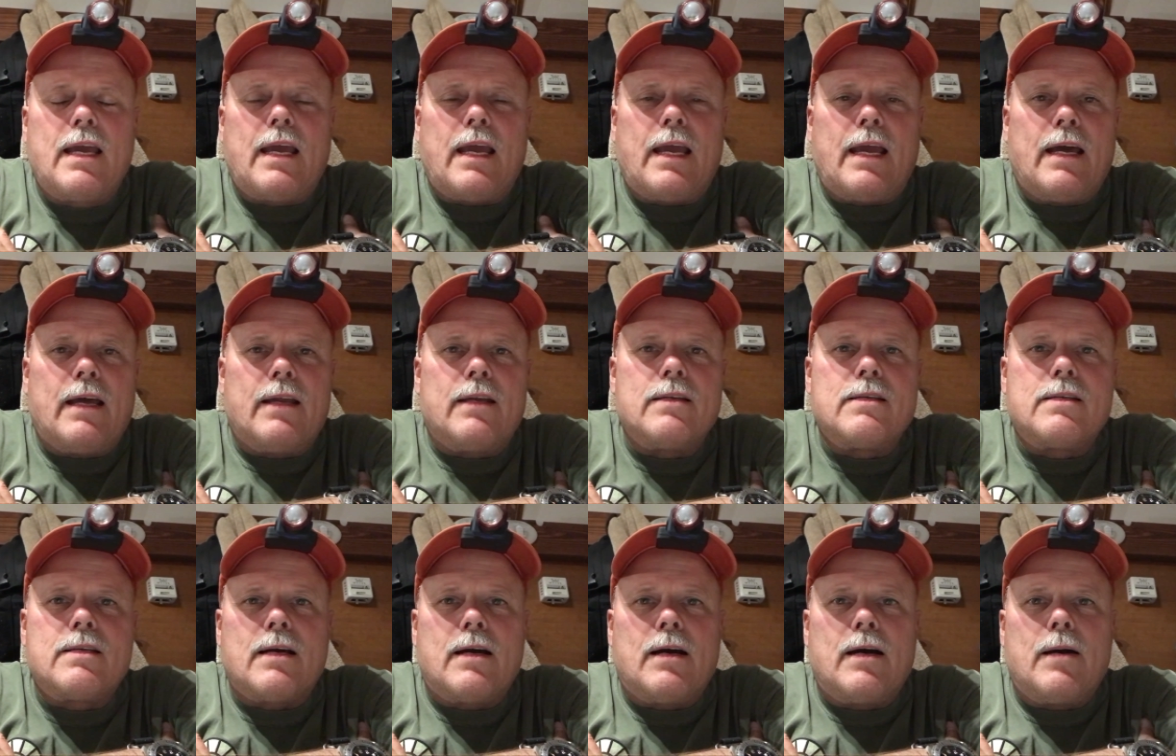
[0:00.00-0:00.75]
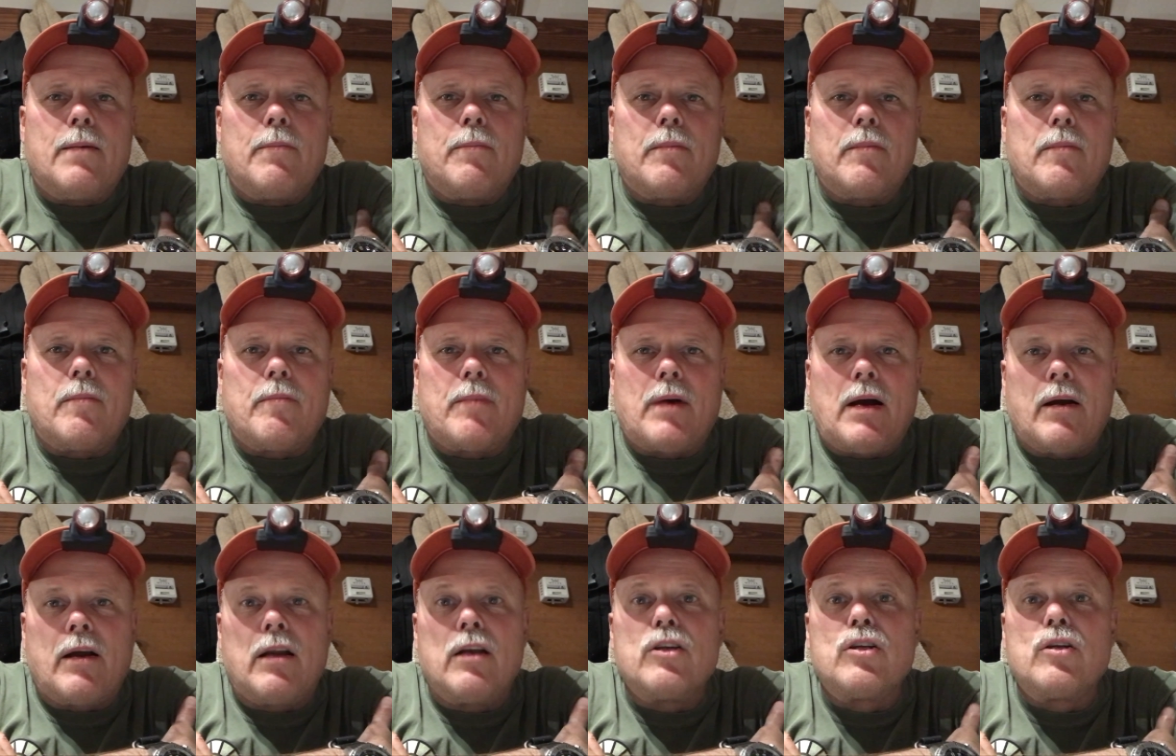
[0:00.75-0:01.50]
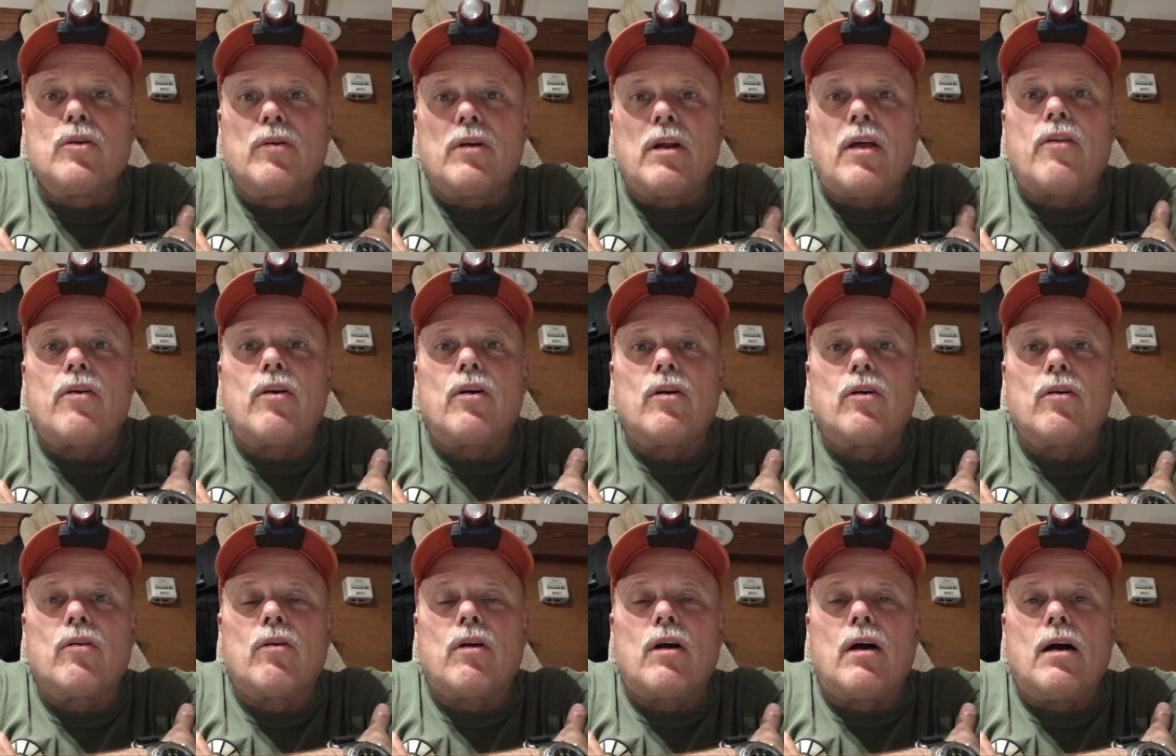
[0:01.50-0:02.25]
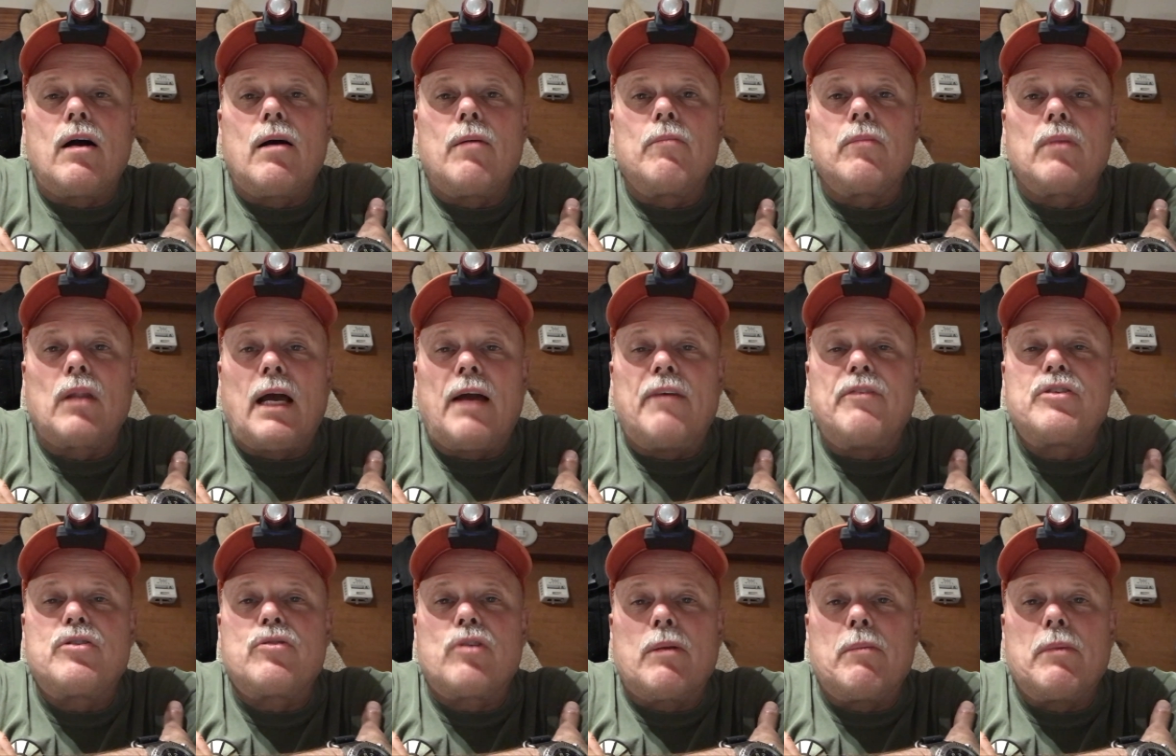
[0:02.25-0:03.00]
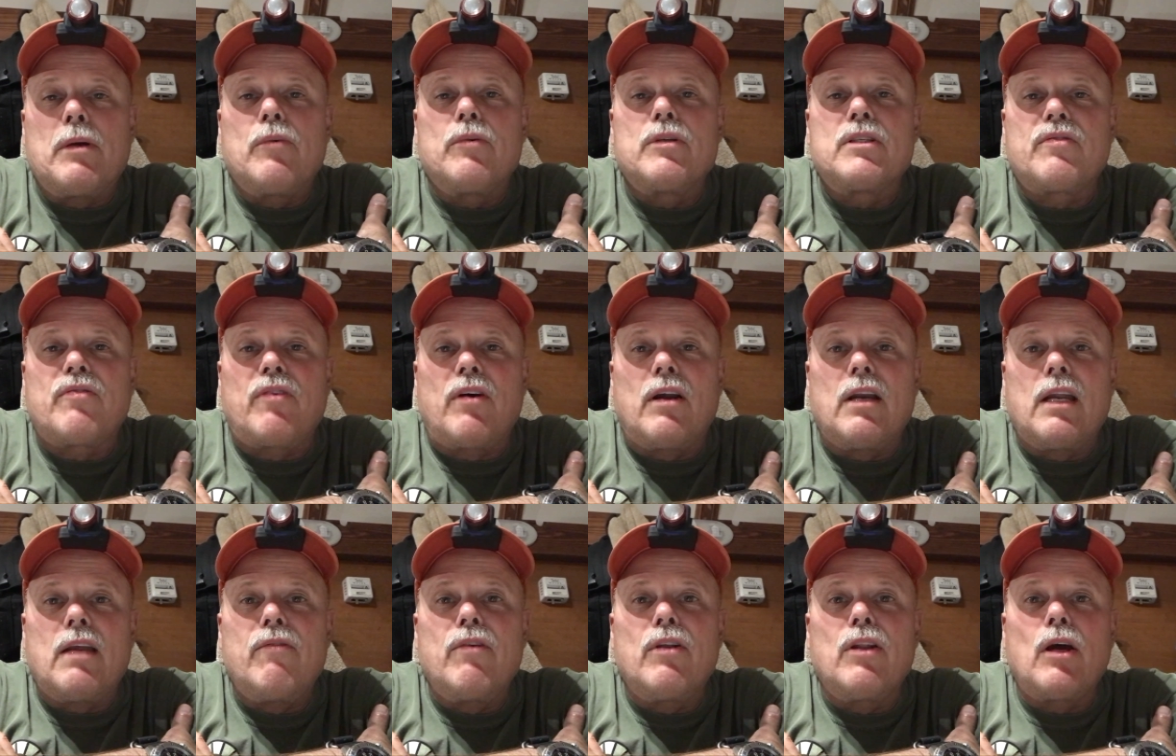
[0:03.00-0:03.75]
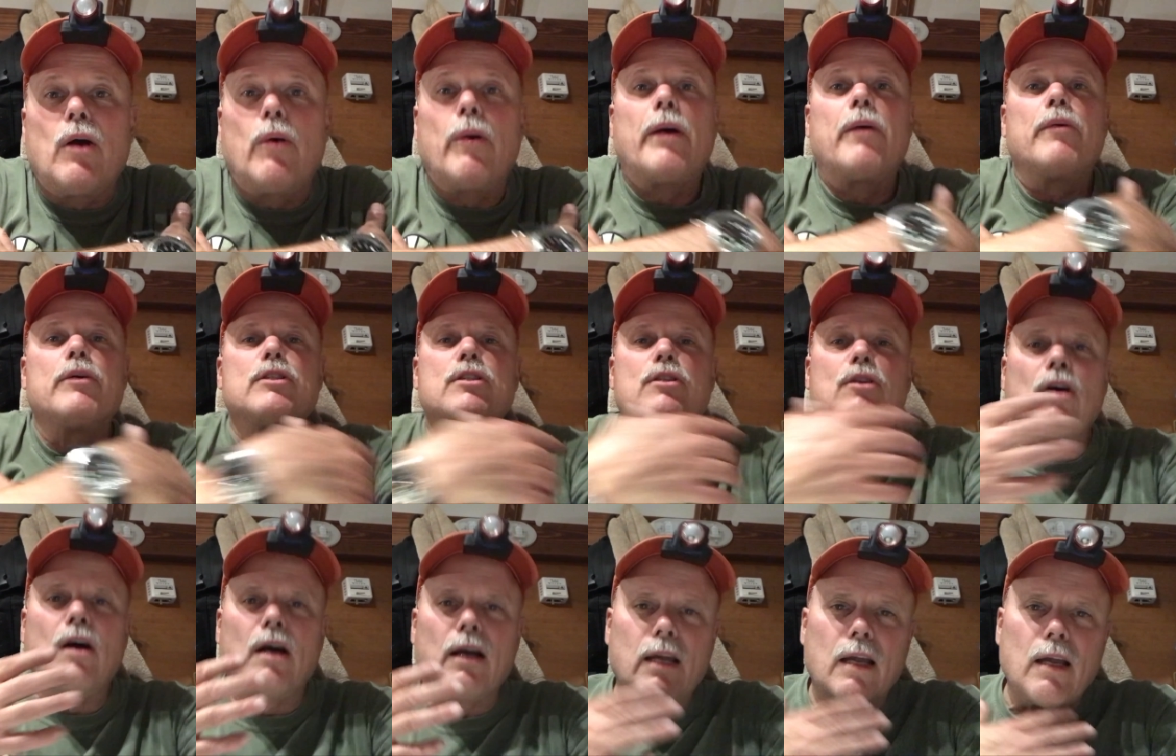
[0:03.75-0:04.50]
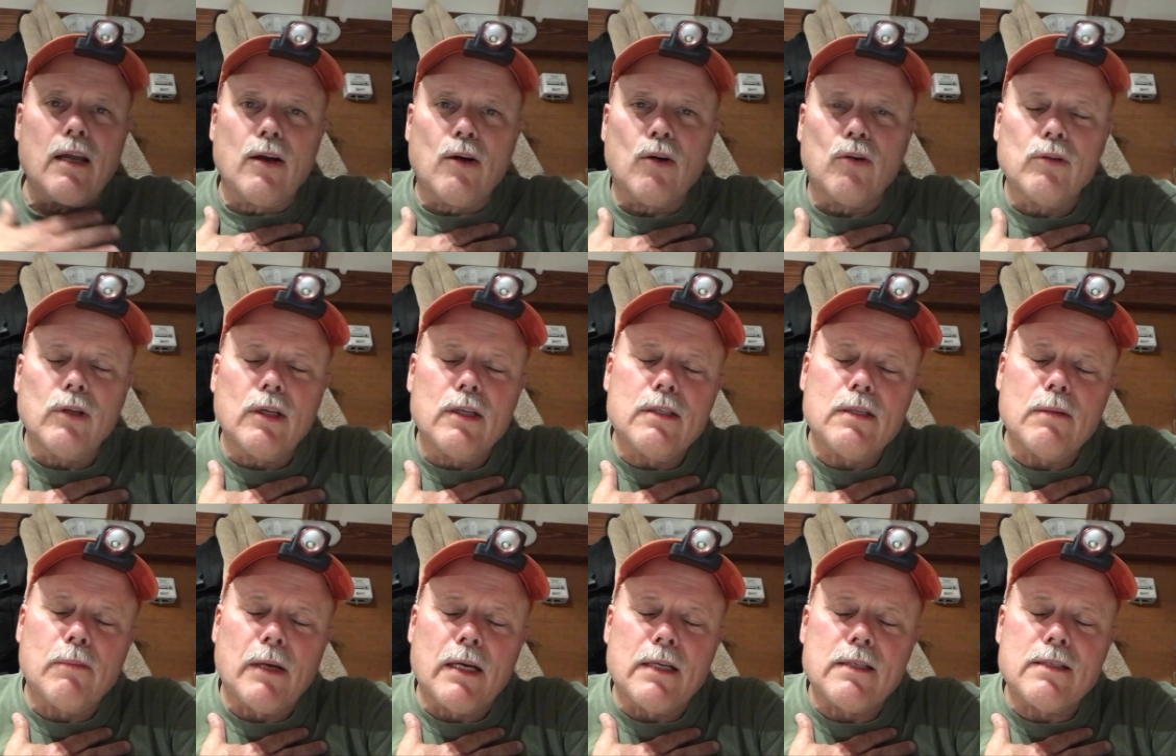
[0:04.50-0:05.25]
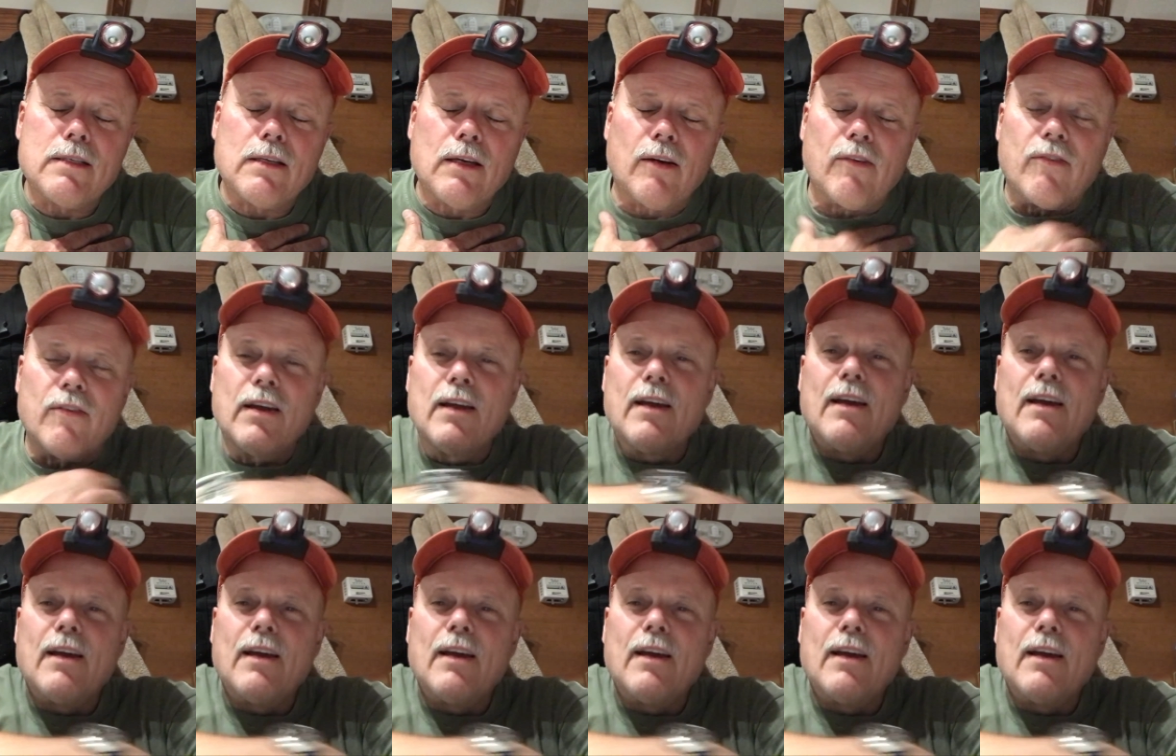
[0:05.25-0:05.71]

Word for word: And um, I'm going to do another um, live stream. It was fun, even though I was talking only to myself.